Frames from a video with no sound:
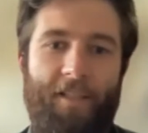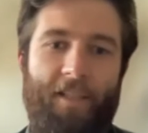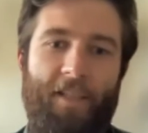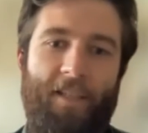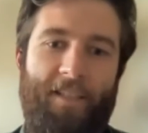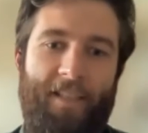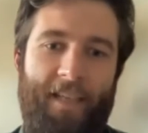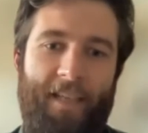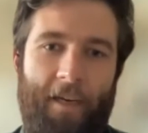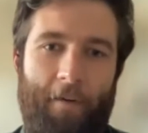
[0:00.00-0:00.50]
to
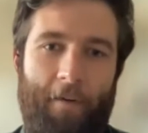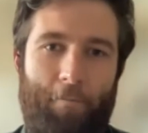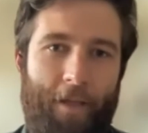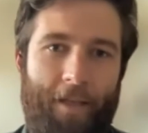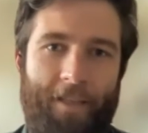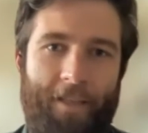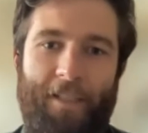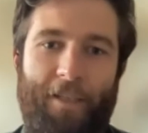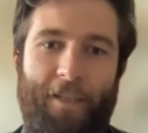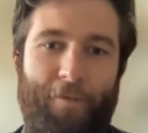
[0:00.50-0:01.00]
set up
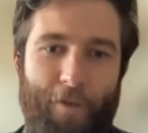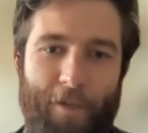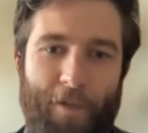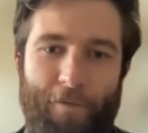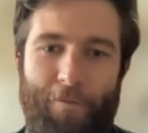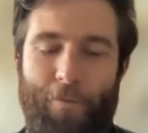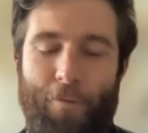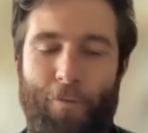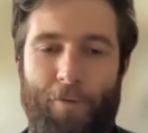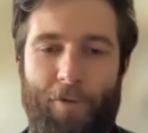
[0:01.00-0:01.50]
plastic-free
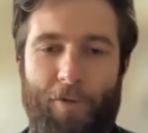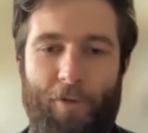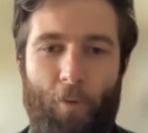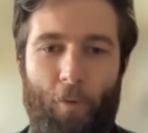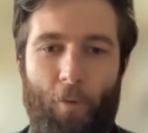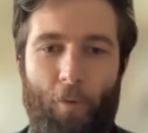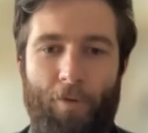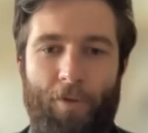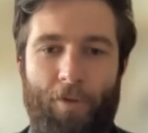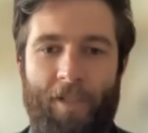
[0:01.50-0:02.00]
food
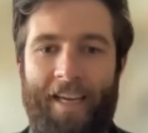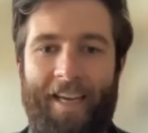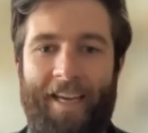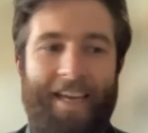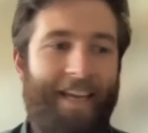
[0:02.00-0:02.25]
stores